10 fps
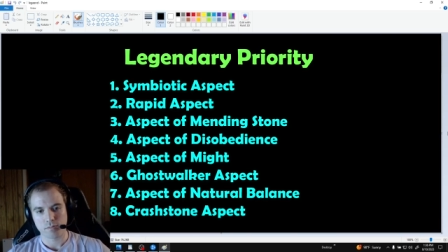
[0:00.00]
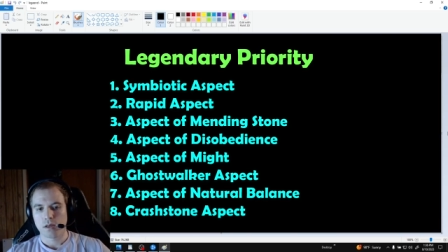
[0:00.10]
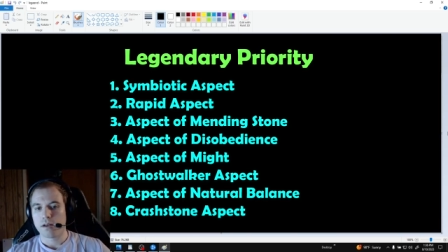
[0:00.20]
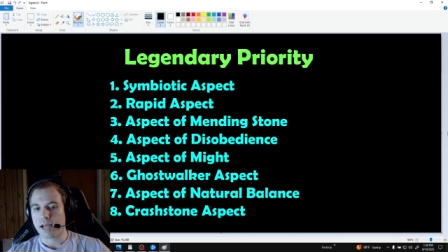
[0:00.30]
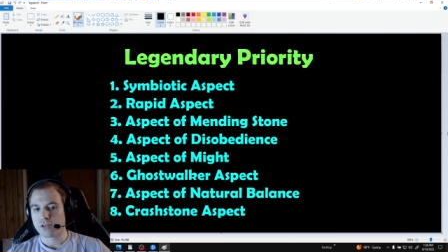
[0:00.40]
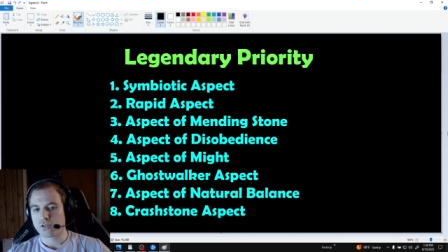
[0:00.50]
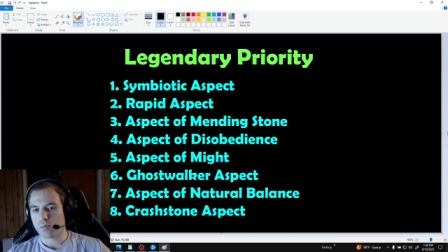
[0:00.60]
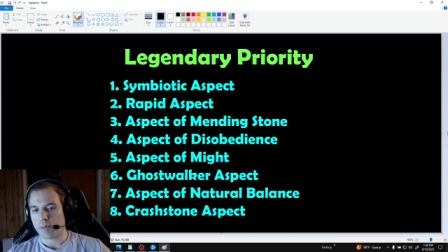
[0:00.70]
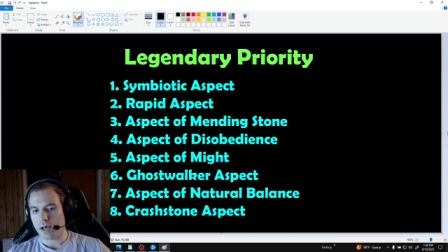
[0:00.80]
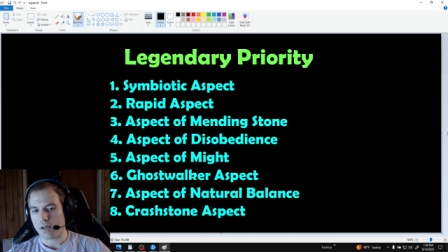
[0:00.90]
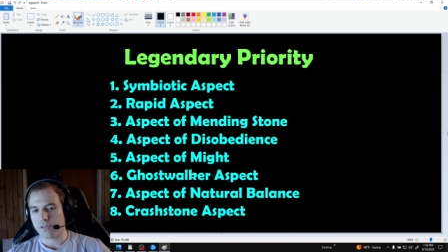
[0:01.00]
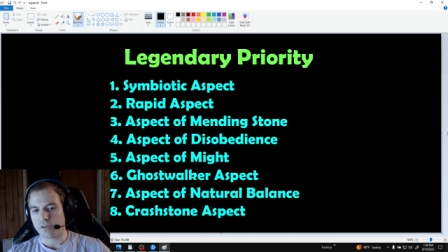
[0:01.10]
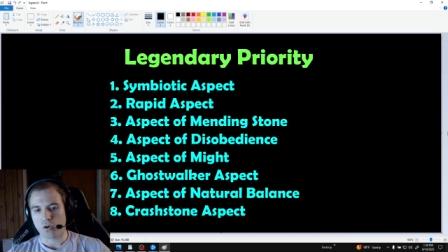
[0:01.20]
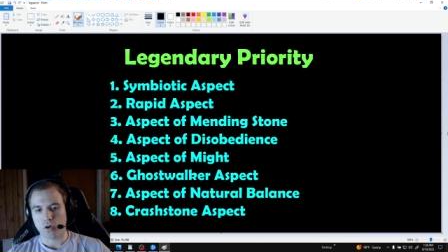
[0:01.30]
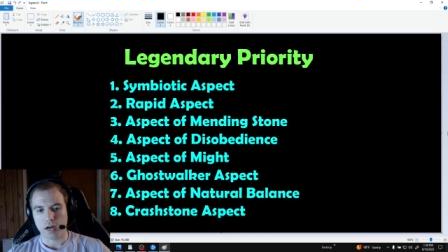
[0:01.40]
Natural Balance
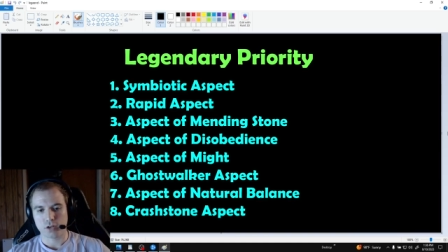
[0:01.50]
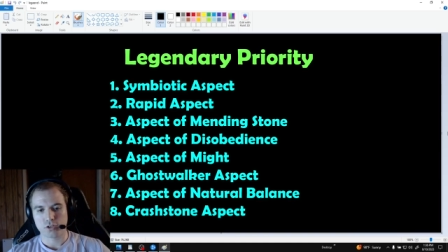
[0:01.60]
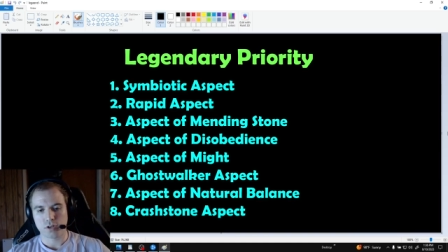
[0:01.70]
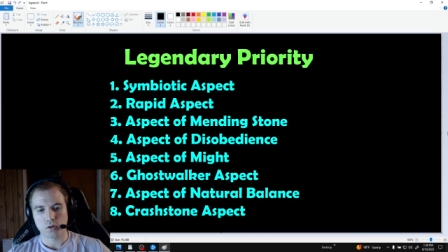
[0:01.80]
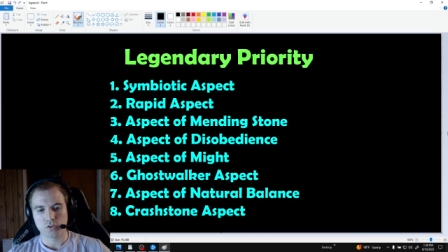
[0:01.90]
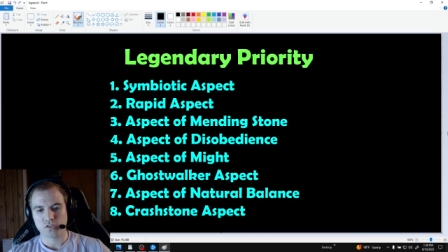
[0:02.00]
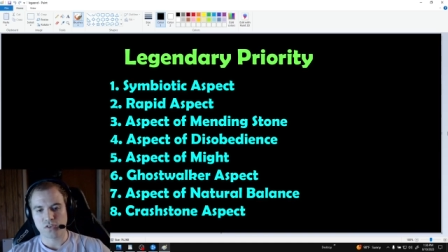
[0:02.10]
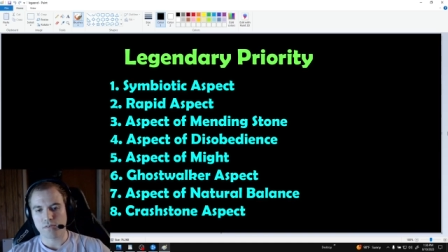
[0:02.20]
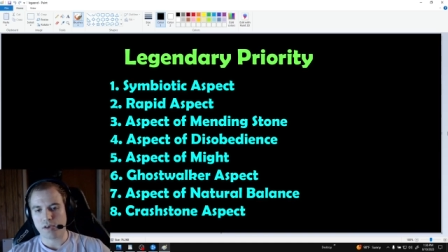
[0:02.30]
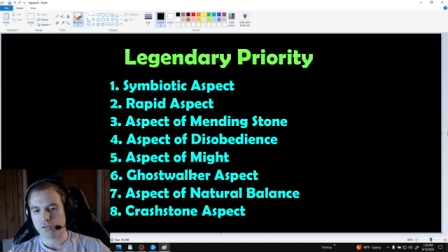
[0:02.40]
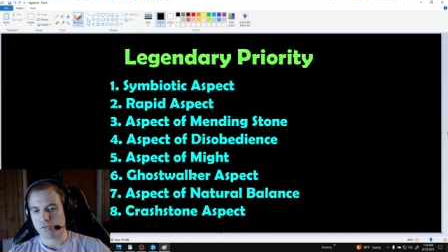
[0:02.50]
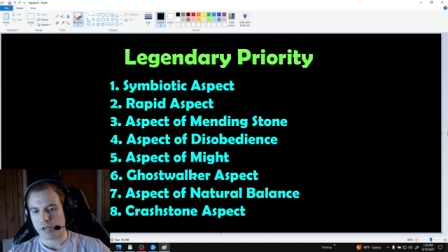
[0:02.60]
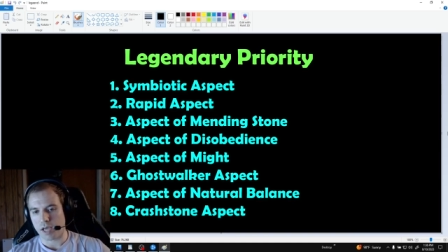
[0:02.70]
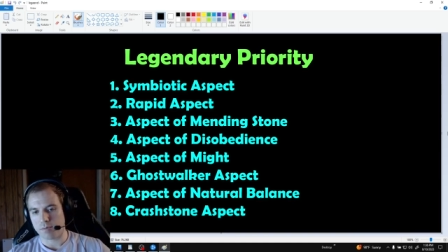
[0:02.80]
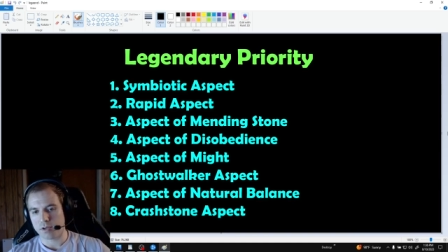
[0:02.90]
and Crash Stone just give extra
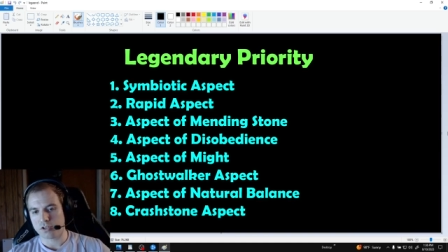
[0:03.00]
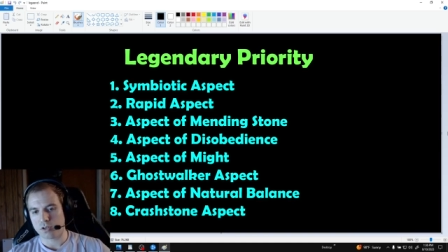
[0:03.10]
damage,